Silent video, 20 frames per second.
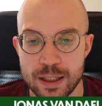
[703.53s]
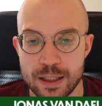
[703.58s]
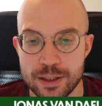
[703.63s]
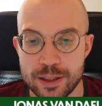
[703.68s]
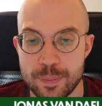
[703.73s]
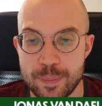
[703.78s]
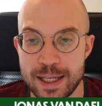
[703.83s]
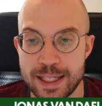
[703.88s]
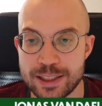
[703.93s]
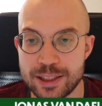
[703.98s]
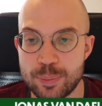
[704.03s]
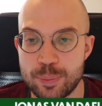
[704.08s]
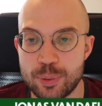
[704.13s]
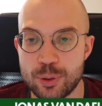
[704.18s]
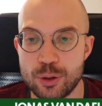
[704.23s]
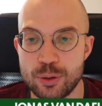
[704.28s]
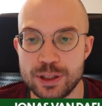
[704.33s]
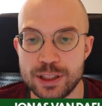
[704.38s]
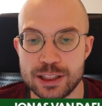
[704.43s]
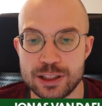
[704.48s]
The best
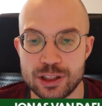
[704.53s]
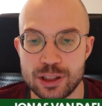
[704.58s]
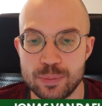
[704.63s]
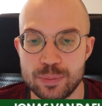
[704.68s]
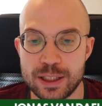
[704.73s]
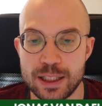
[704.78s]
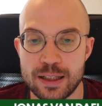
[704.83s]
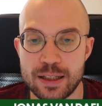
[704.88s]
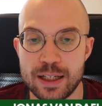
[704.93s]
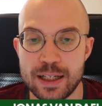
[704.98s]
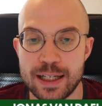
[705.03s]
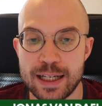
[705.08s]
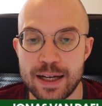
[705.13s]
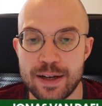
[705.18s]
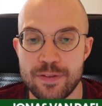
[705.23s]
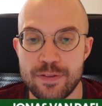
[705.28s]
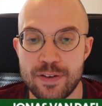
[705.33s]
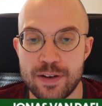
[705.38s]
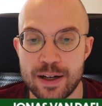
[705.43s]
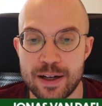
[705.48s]
approach is something like
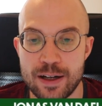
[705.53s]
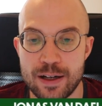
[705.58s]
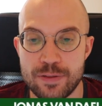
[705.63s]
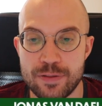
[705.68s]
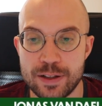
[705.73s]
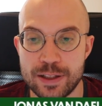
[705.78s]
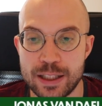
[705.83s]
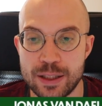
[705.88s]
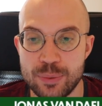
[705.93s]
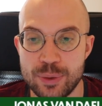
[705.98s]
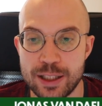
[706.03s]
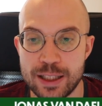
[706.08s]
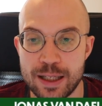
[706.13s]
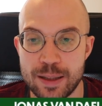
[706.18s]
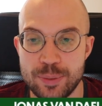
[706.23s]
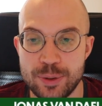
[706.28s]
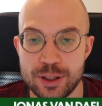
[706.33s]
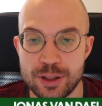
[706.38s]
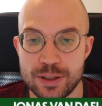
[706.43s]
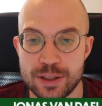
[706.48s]
f5, and then we
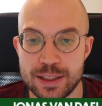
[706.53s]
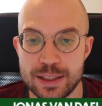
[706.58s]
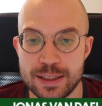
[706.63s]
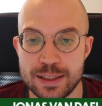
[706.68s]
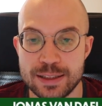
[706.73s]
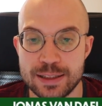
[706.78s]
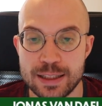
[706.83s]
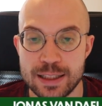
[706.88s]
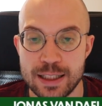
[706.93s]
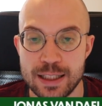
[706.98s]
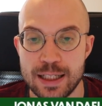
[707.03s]
capture this,